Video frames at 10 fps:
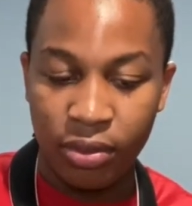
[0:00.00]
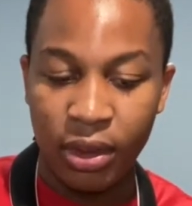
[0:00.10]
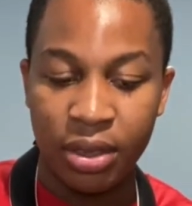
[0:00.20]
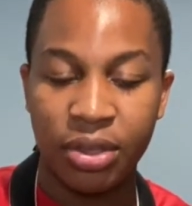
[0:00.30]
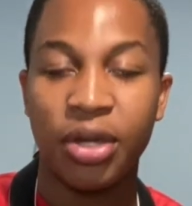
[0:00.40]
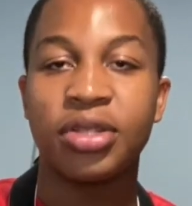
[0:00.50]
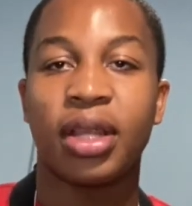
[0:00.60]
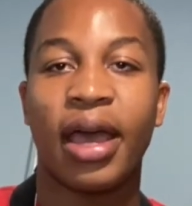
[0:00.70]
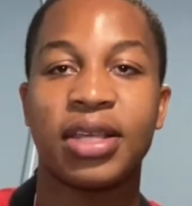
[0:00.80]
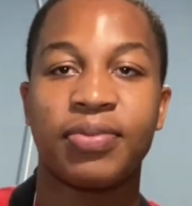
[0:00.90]
So here's the
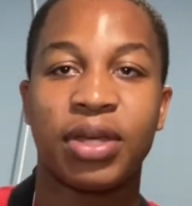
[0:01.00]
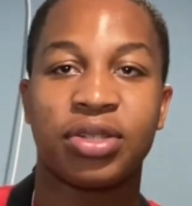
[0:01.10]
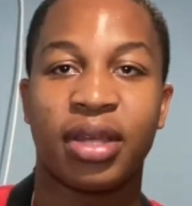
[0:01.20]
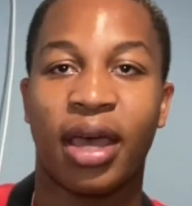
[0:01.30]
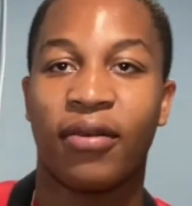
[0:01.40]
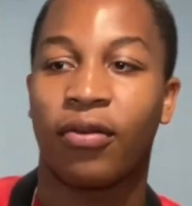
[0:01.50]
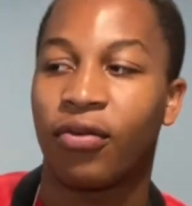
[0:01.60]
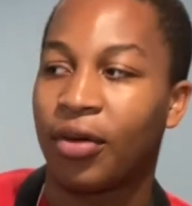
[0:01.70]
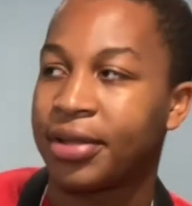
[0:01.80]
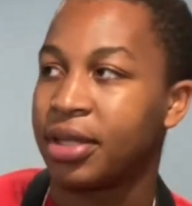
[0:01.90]
last message I have for
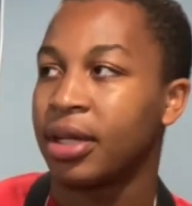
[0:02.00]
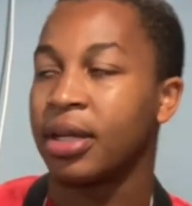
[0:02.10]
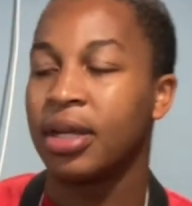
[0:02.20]
voicing.